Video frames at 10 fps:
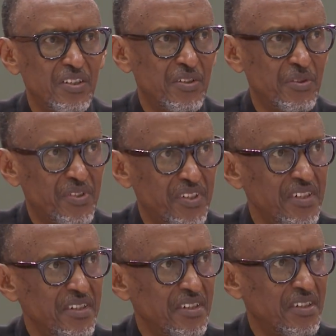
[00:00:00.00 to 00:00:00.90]
you
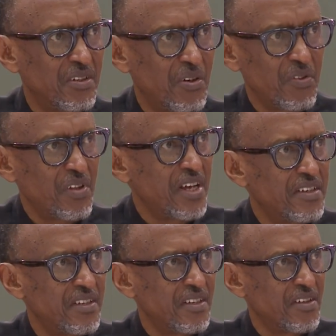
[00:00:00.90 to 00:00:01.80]
see all
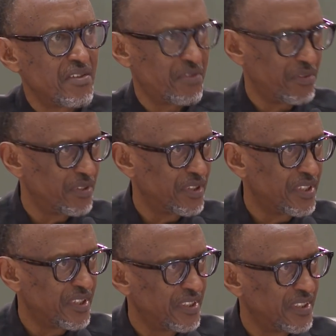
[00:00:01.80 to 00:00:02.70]
that through it.